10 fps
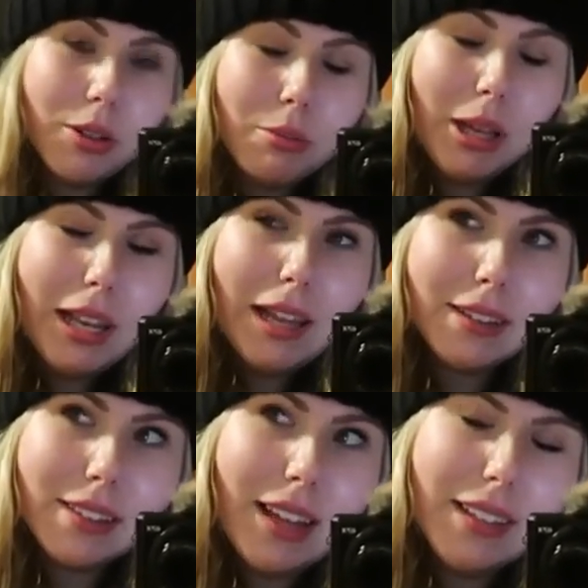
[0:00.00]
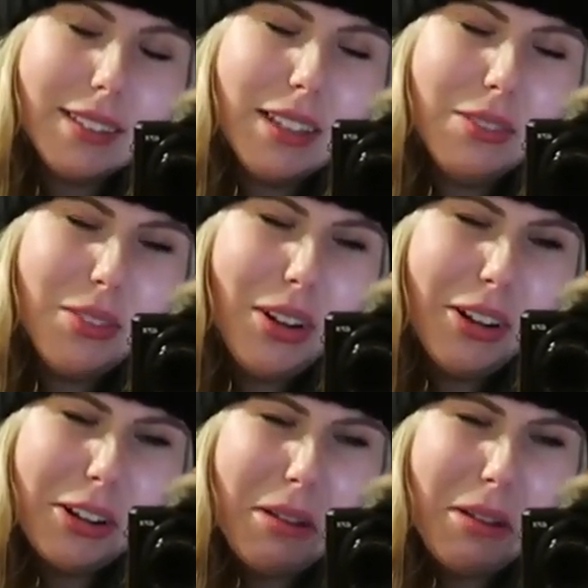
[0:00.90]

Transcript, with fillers: in my last Iceland vlog.